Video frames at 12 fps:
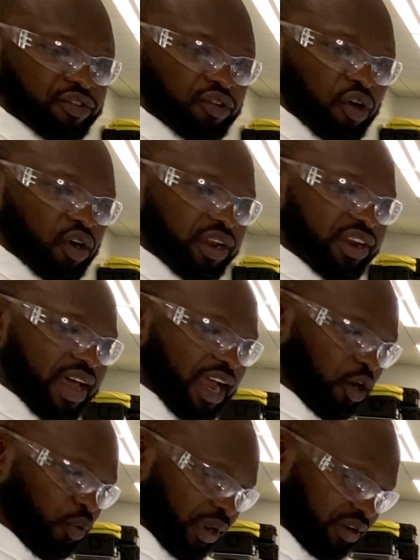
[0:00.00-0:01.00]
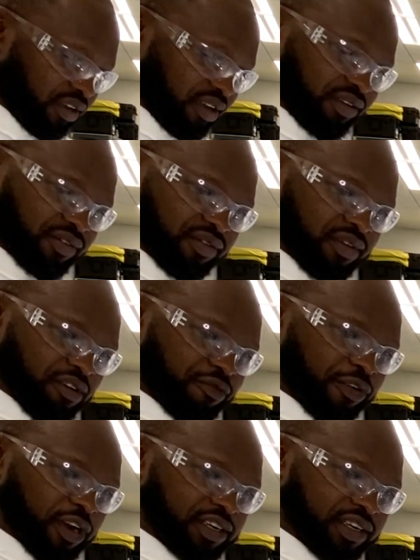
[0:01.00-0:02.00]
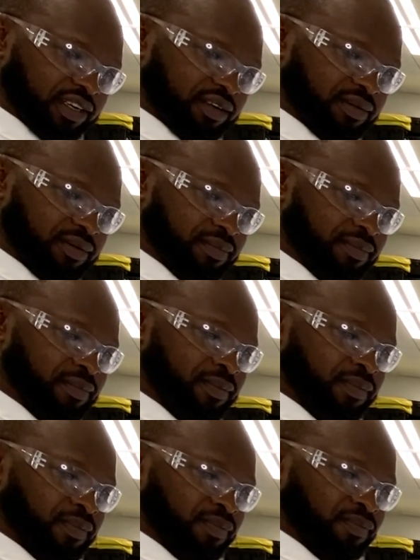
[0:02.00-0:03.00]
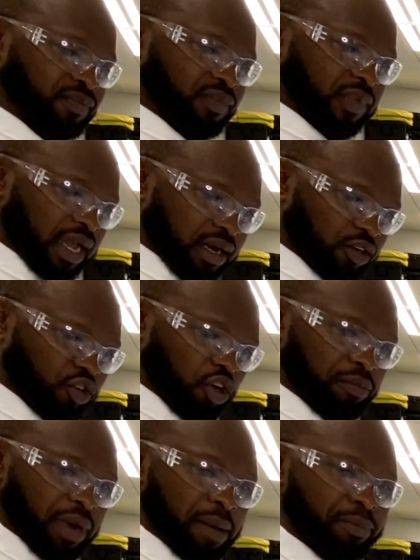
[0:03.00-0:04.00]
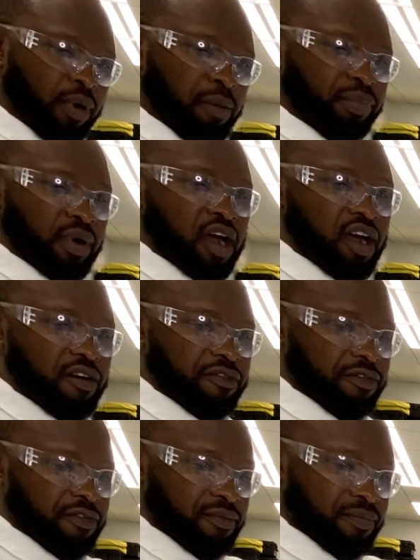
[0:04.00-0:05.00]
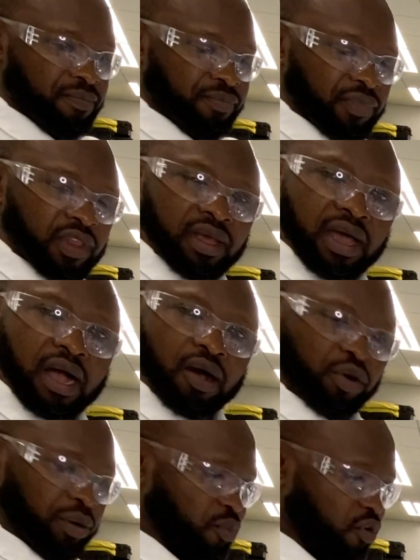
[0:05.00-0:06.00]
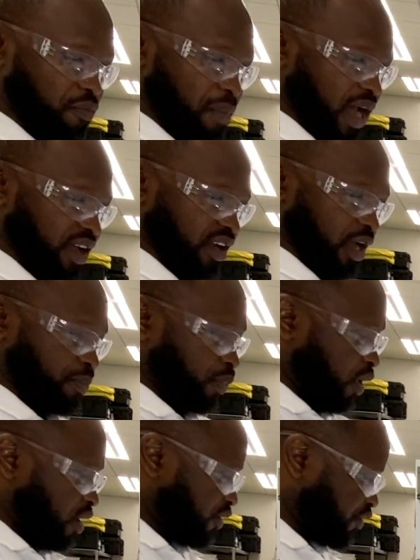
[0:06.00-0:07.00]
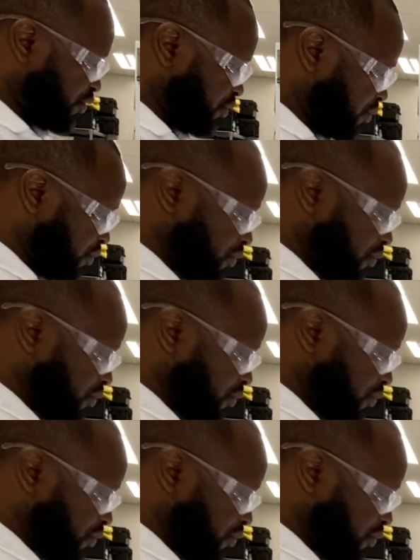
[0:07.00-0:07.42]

sure all the diluent is filtered. I'll turn my pump off. I'll remove my red plugs.